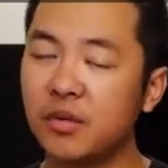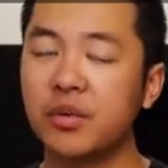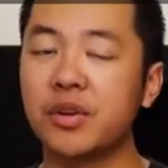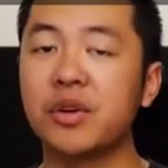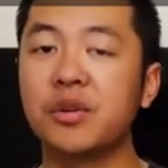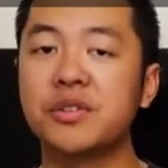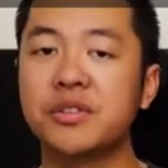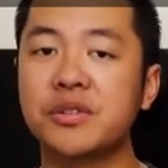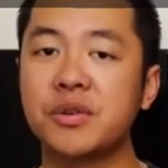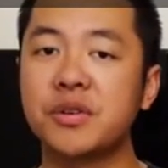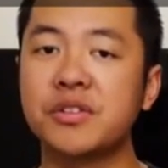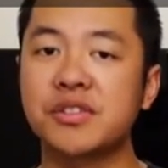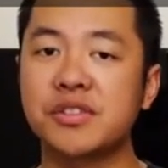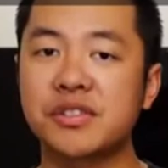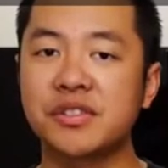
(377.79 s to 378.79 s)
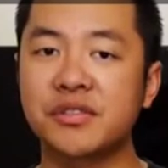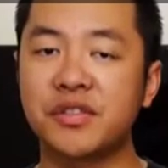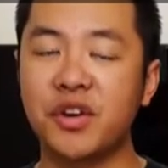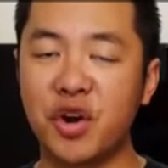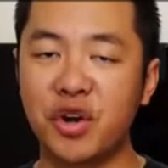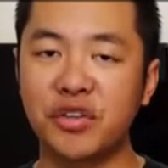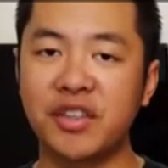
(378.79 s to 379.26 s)
We're your source
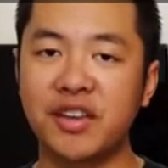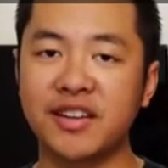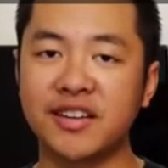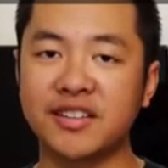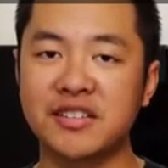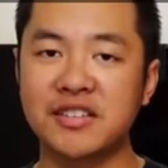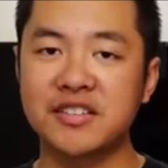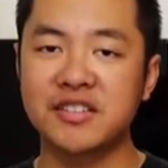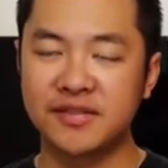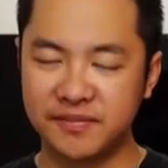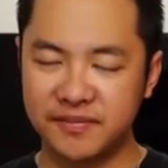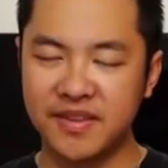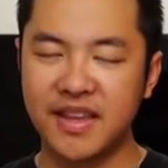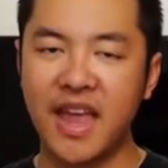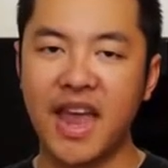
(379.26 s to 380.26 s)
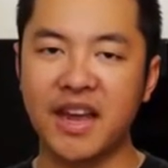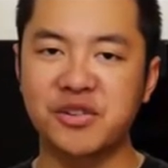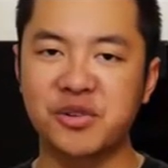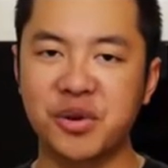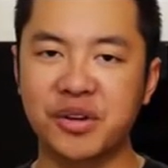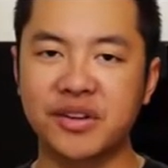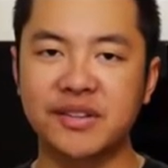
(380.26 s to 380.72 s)
for all things
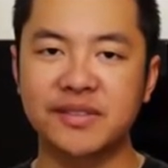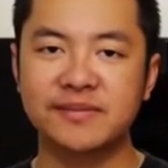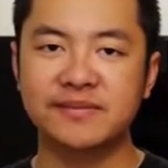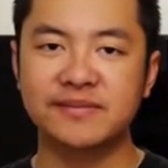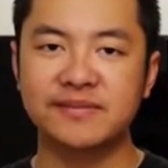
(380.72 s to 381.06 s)
Android.